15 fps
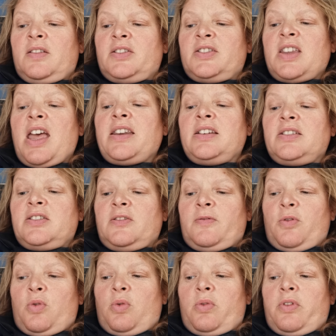The saddest
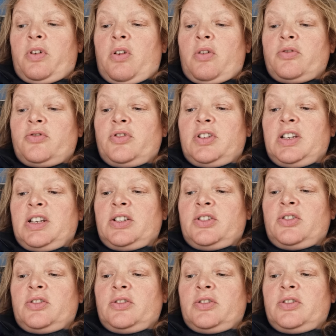of all the
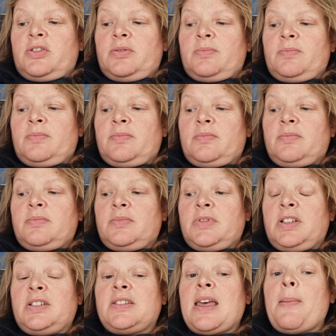contradictions
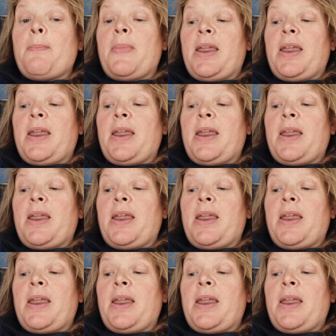is that